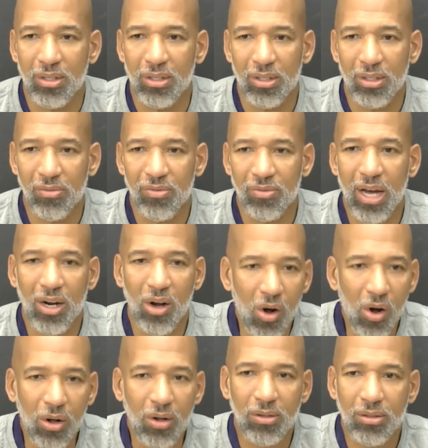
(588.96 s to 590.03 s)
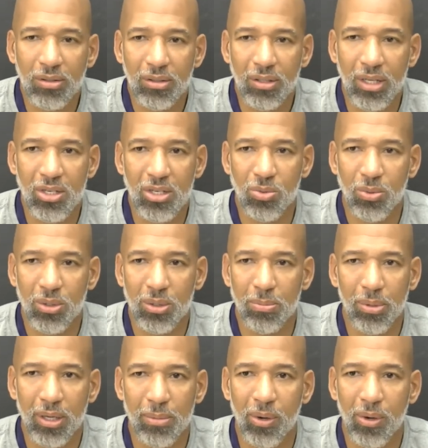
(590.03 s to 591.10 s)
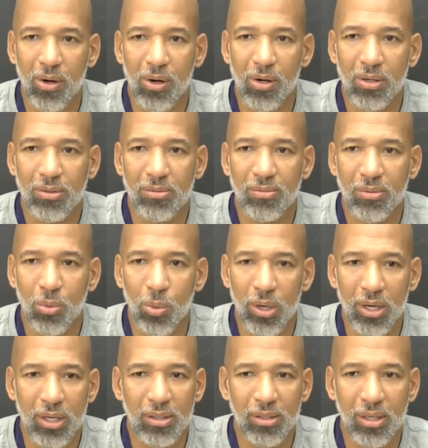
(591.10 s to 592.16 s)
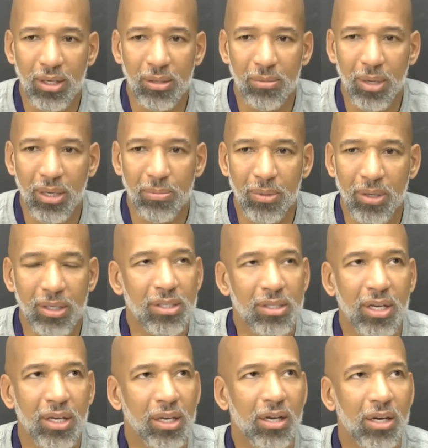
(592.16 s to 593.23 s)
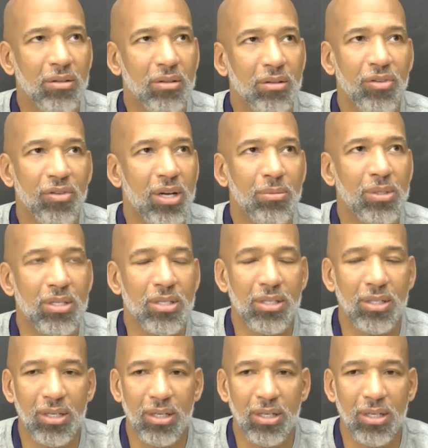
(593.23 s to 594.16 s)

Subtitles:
If not all, they just want to play ball, win, and make money and take care of their families.